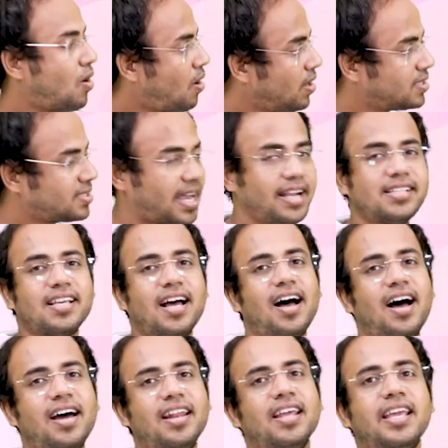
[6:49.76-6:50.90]
All sides
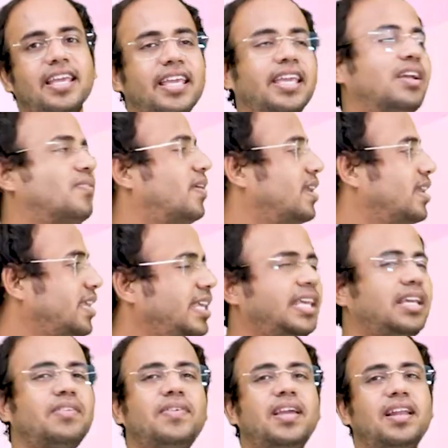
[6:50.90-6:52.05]
are equal.
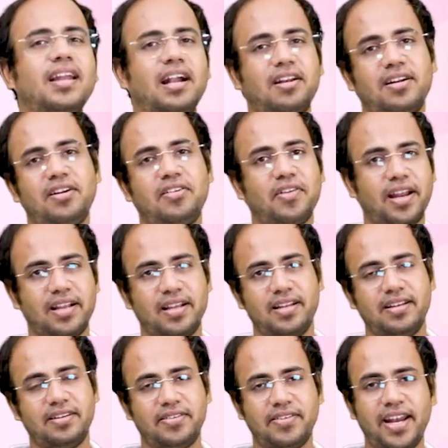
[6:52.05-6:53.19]
Equilateral triangle.
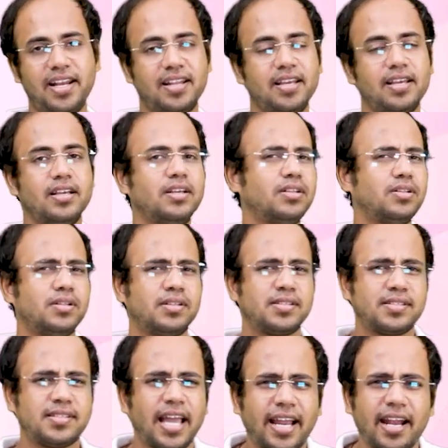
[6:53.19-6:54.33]
Right?
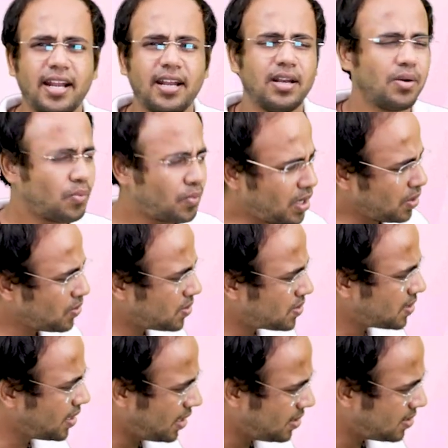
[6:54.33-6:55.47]
Second, what do you
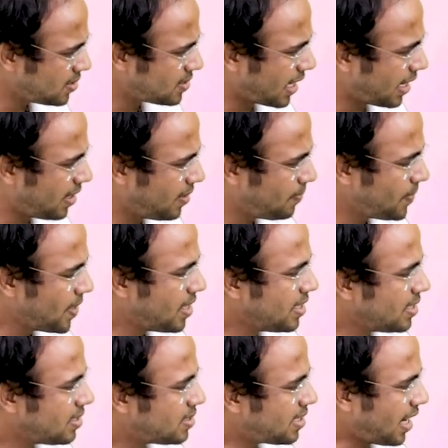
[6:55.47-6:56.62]
see in this second?
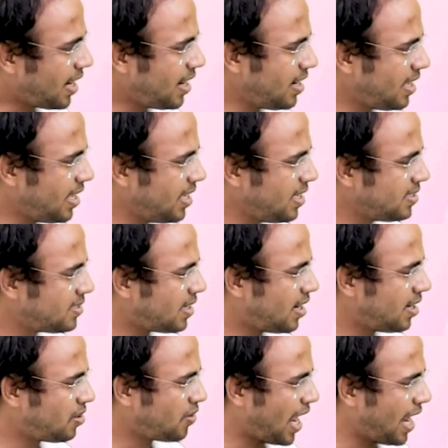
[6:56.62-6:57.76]
Second is
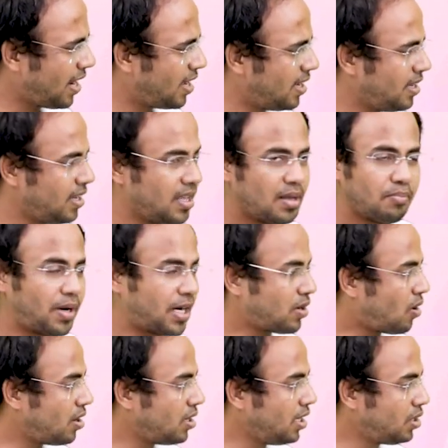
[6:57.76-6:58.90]
a triangle, but
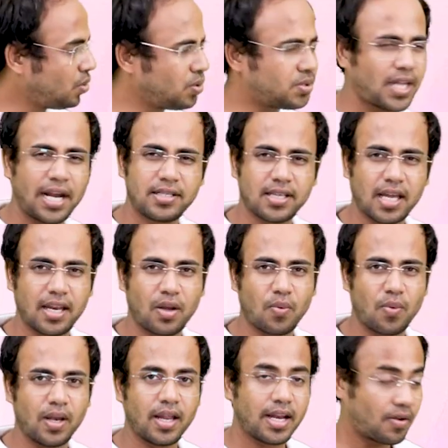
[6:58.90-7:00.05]
only two sides are
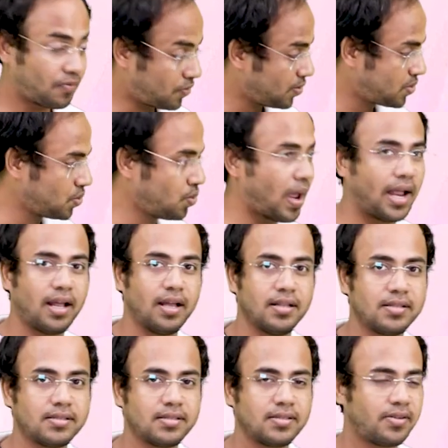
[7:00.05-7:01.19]
equal, and of course two
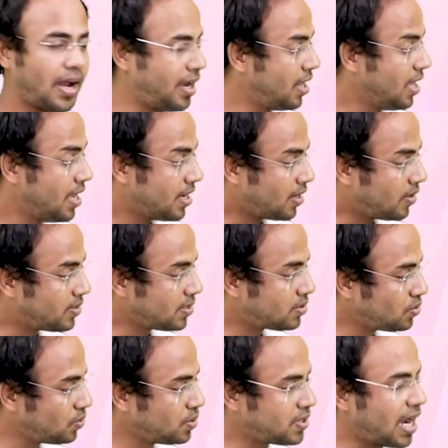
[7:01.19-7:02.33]
angles, right? Now this
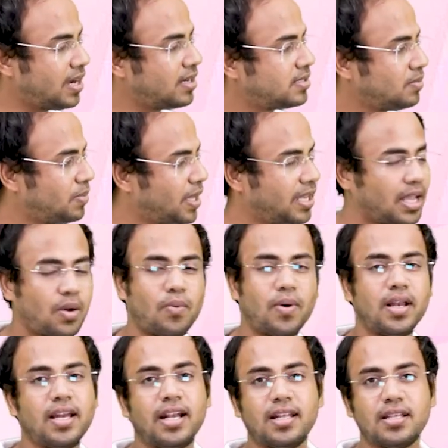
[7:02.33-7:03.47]
two sides being
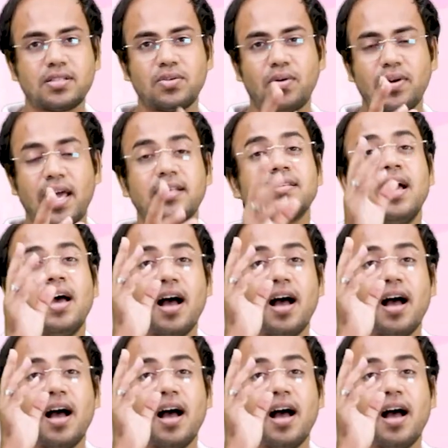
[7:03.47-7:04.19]
equal, it is known as